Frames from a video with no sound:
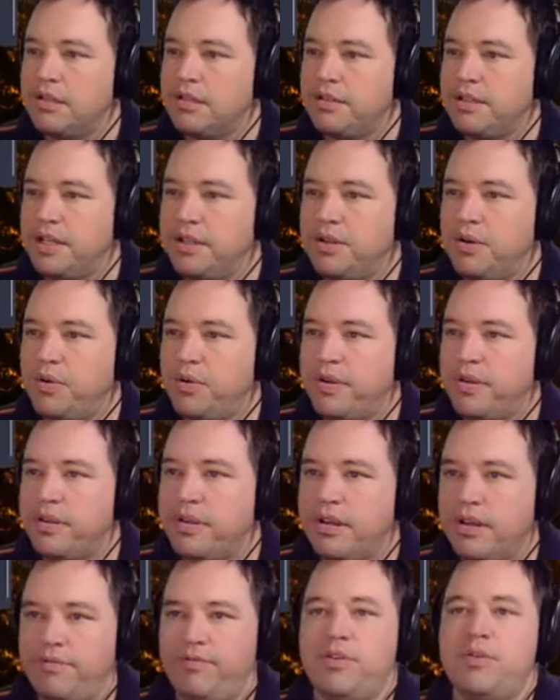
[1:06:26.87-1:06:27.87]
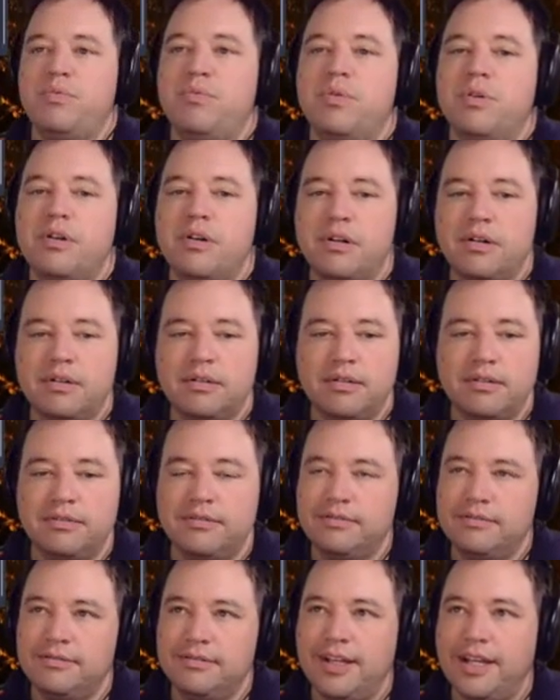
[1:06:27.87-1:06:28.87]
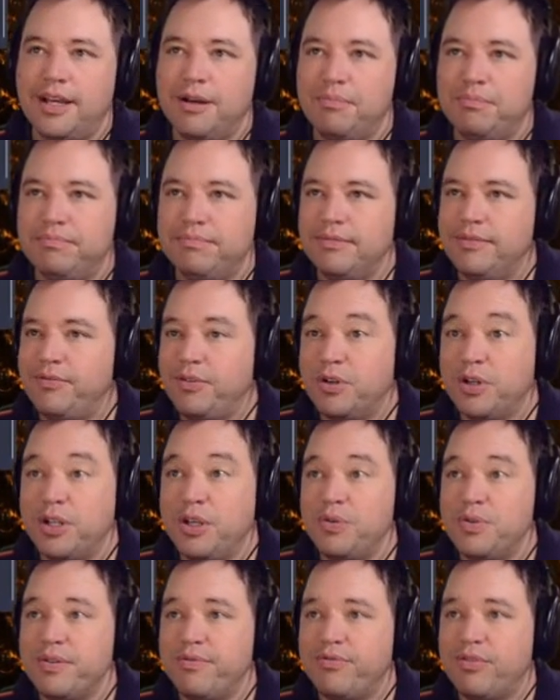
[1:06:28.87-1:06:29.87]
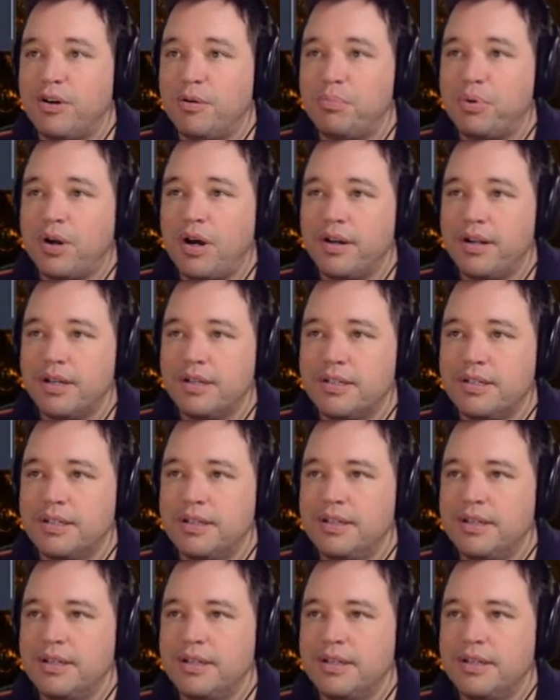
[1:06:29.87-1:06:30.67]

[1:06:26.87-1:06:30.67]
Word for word: Daytona. If you were like if you're going to use it for a product,